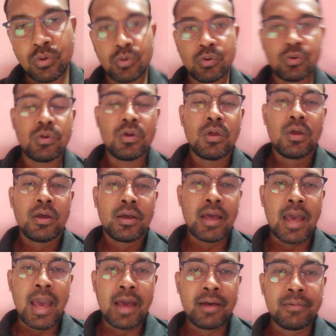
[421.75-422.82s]
to
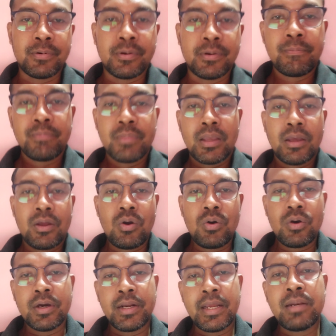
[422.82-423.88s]
have
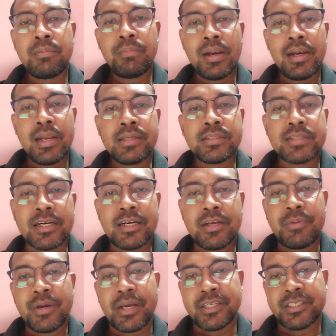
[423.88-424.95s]
green building
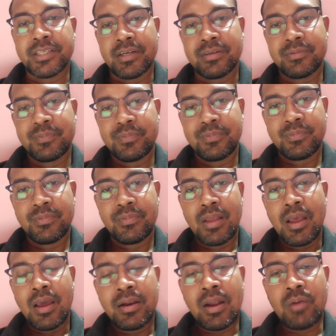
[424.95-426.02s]
certification.
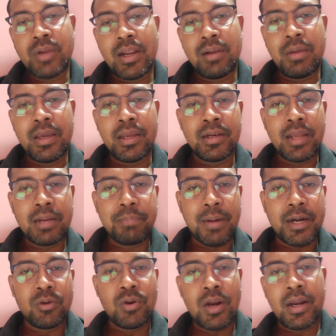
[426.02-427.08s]
Now tell me, in that
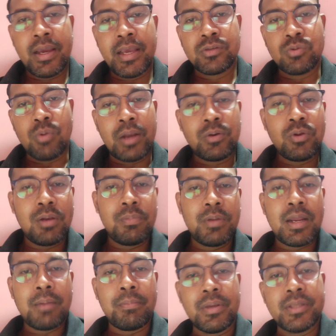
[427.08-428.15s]
particular case, what will be
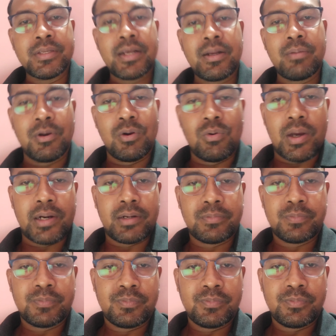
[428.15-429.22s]
the measurable
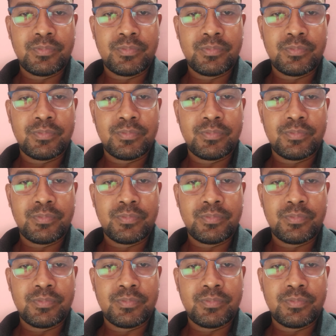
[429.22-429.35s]
one?